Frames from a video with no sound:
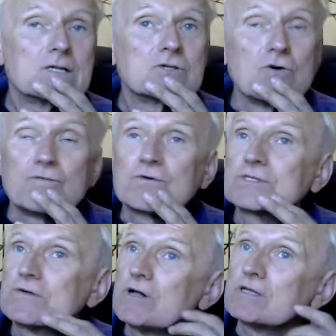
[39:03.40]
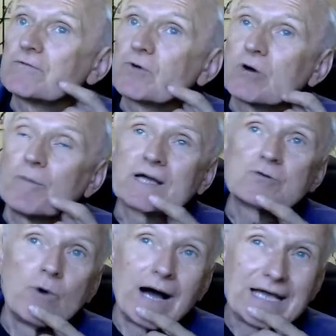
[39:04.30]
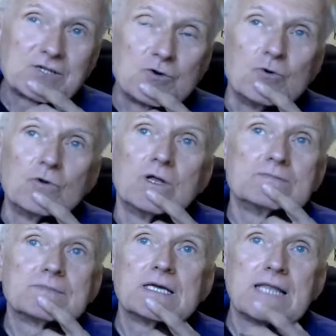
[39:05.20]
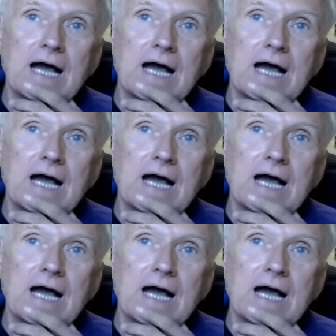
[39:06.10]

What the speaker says: So first of all, if we go back to high school, in